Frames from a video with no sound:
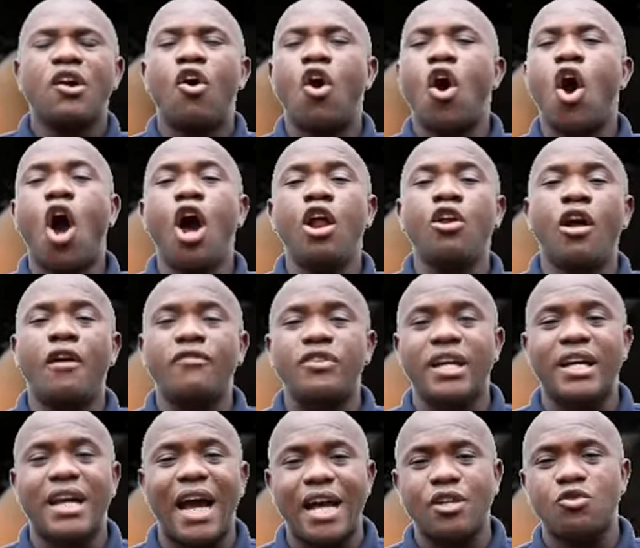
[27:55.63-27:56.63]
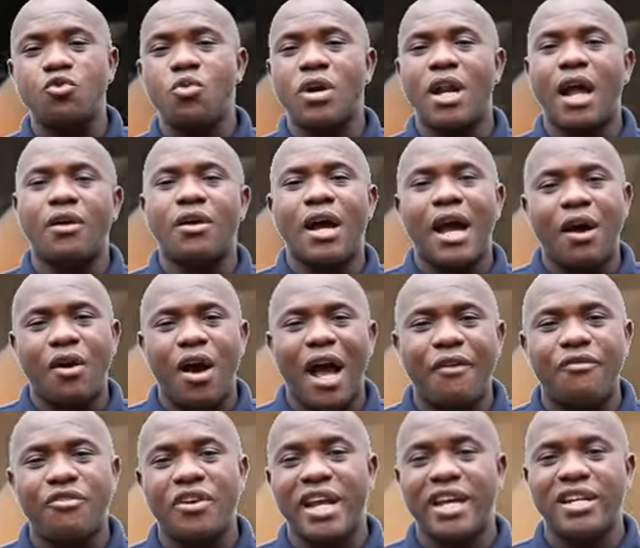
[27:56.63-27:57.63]
All of the guys who went out
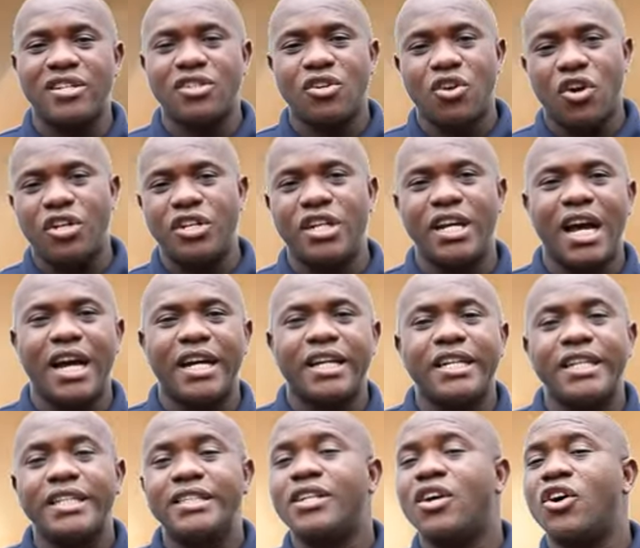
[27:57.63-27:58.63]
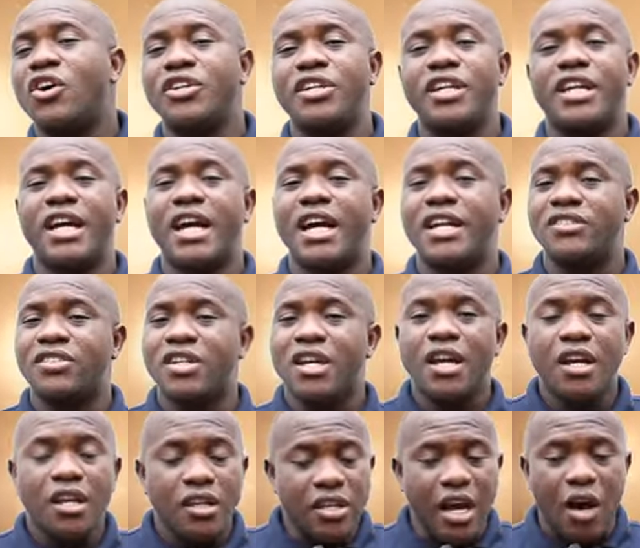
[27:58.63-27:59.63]
have rings on their in on their hands.
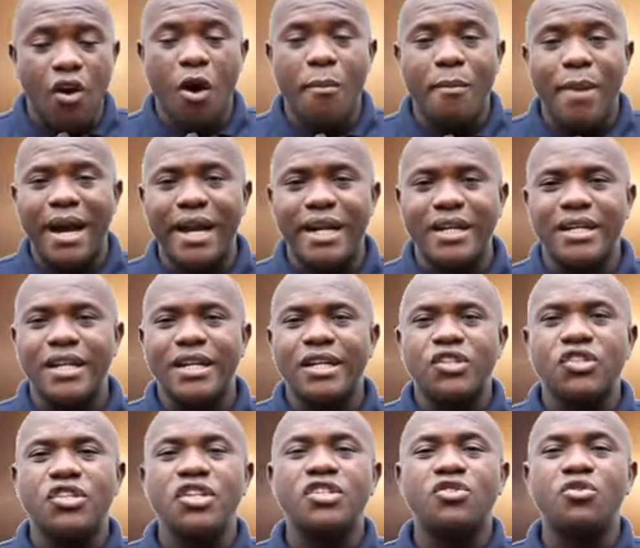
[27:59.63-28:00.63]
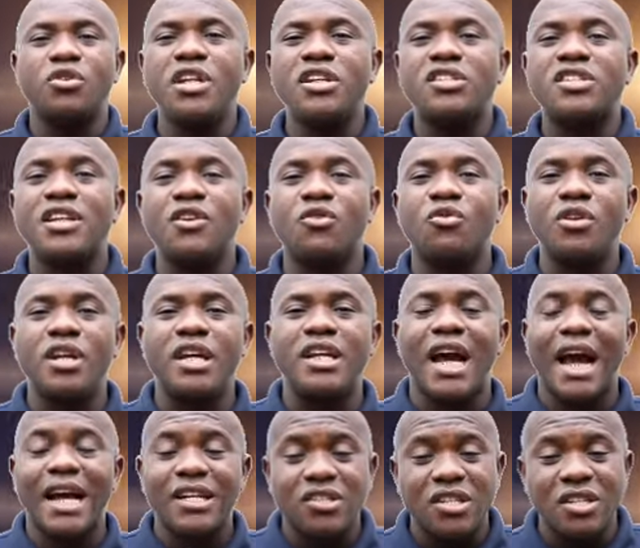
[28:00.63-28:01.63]
They are all married. She's only single lady.
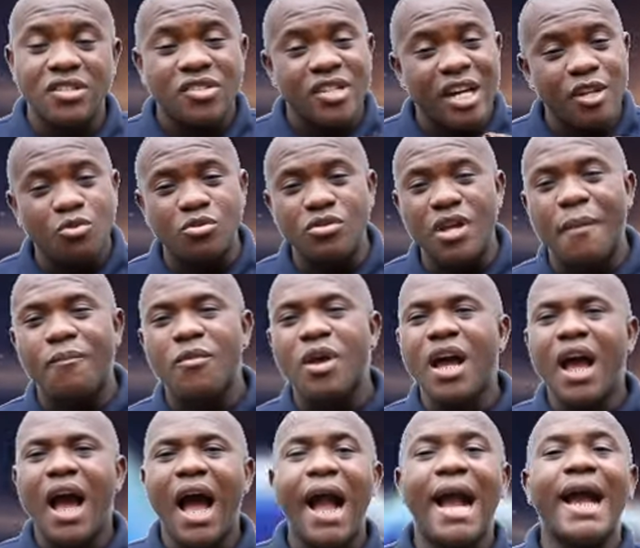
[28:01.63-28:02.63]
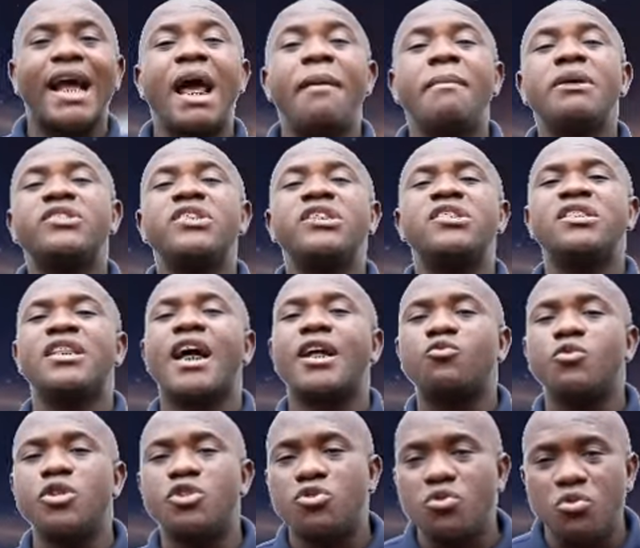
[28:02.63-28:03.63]
And she said to them, How can I be sitting out
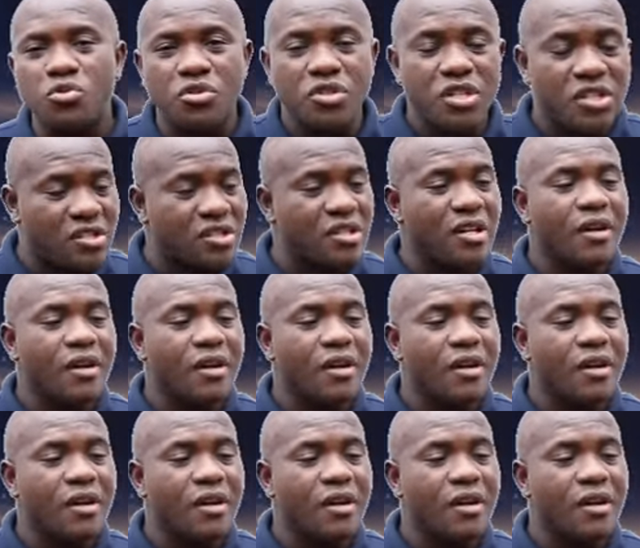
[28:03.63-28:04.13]
with you this